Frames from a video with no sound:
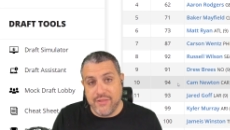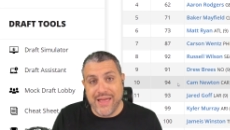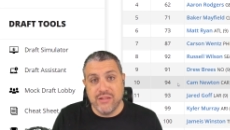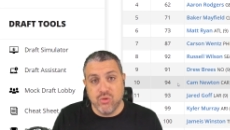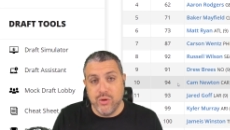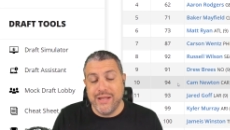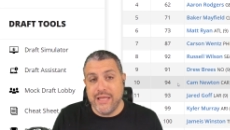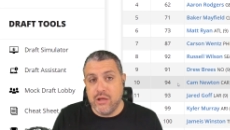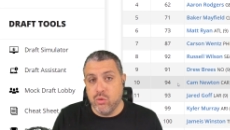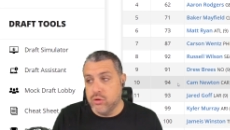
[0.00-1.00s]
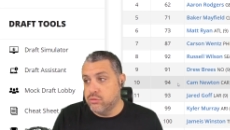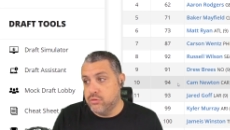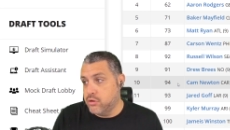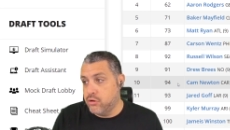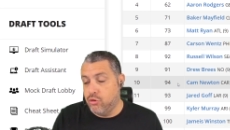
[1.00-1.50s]
that's going to equal
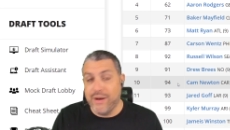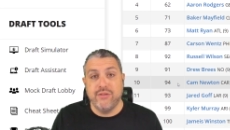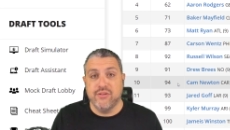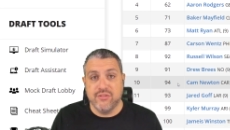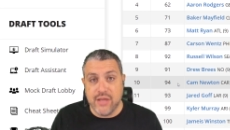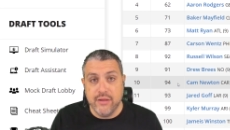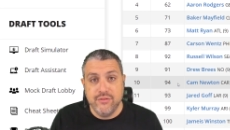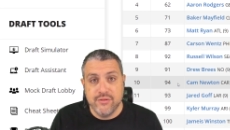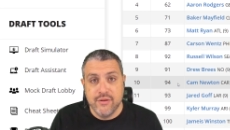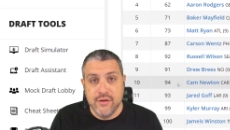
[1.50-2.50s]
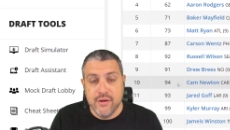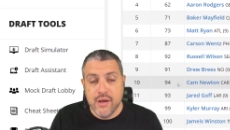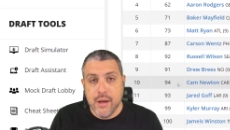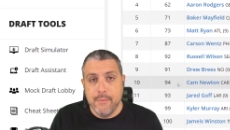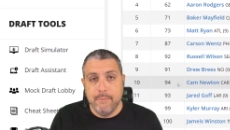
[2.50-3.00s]
great success.
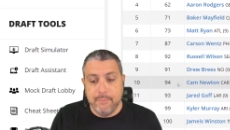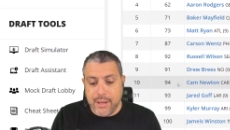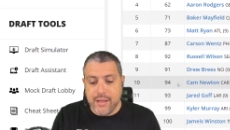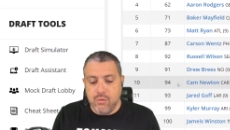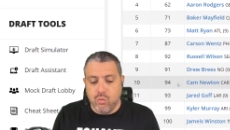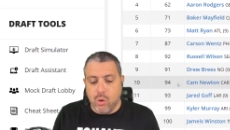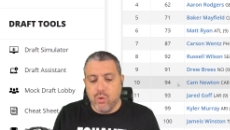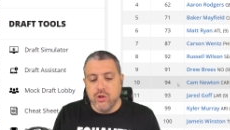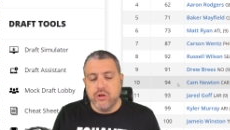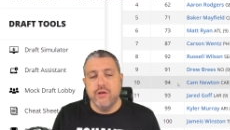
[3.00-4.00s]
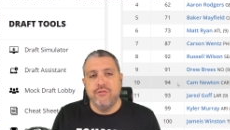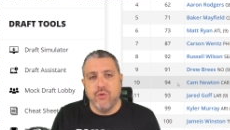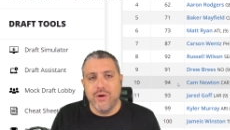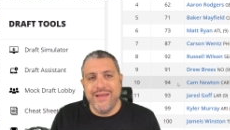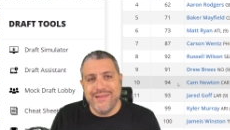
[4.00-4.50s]
But what we're looking
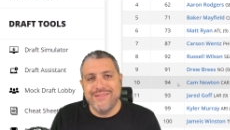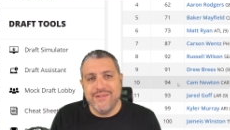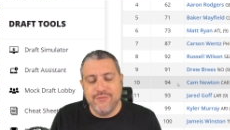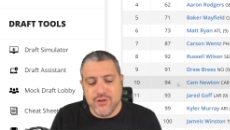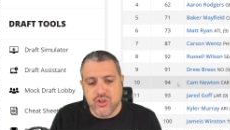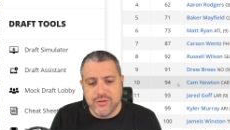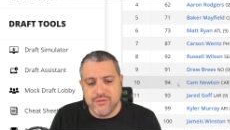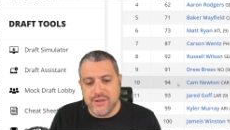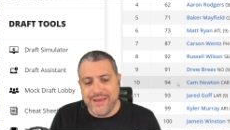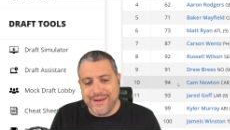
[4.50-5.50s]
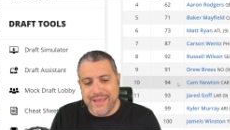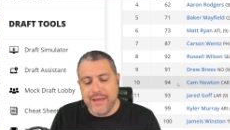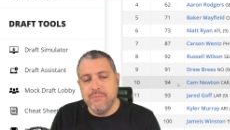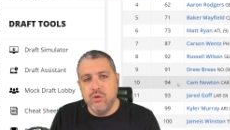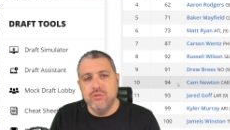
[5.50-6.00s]
for is efficiency. And
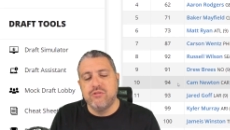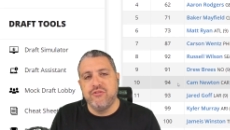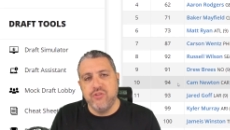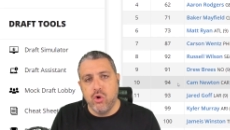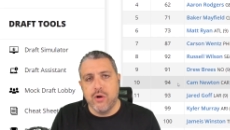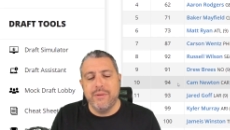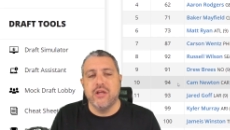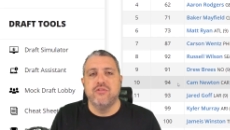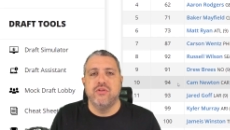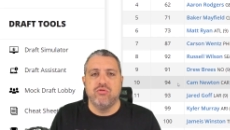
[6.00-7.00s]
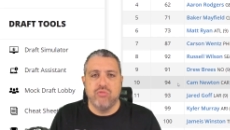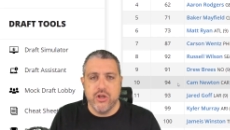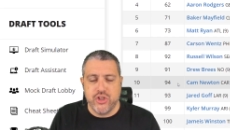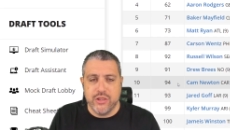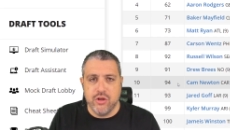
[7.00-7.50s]
Cam Newton's floor, because of his
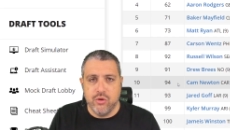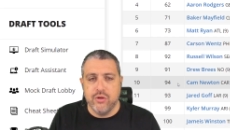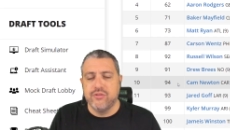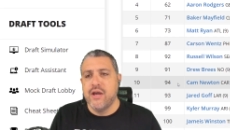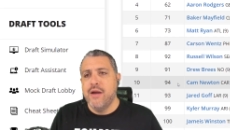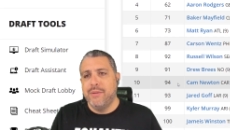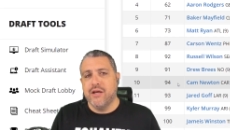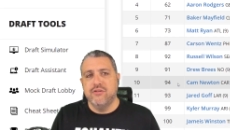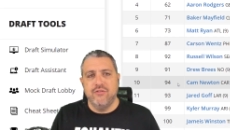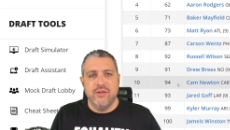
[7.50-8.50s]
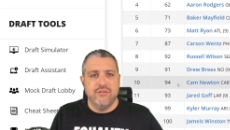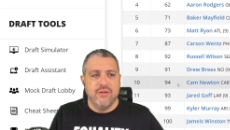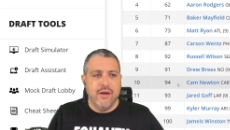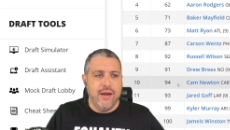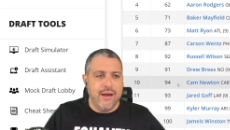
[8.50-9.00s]
rushing totals, because of
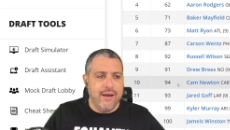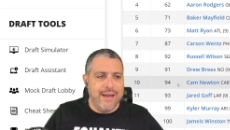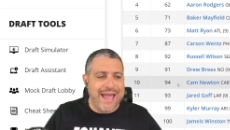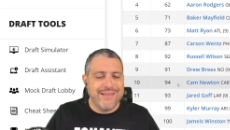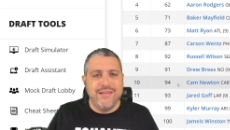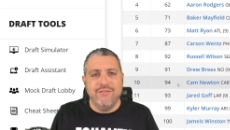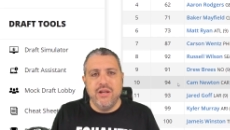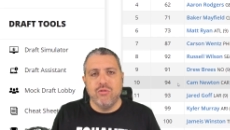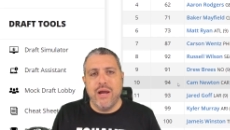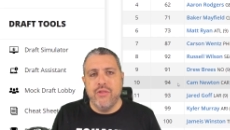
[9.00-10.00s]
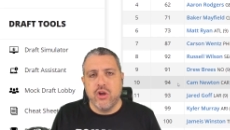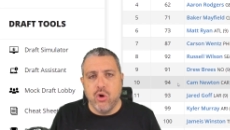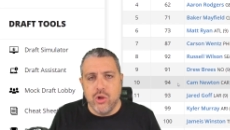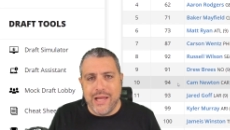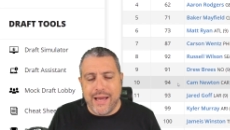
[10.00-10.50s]
his uh, activity around the
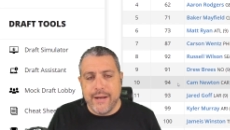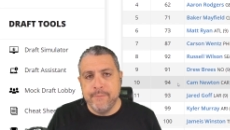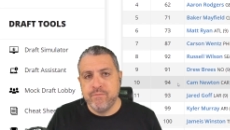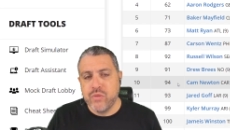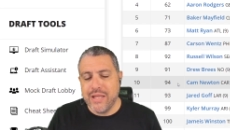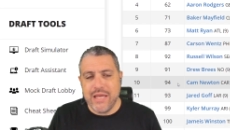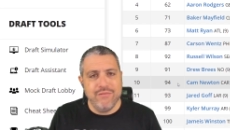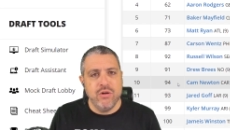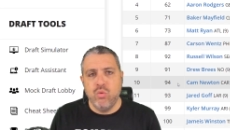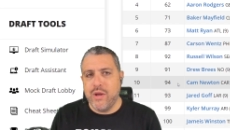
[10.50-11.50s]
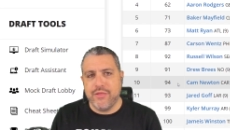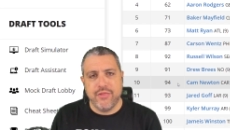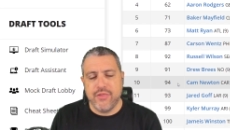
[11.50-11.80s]
goal line, even with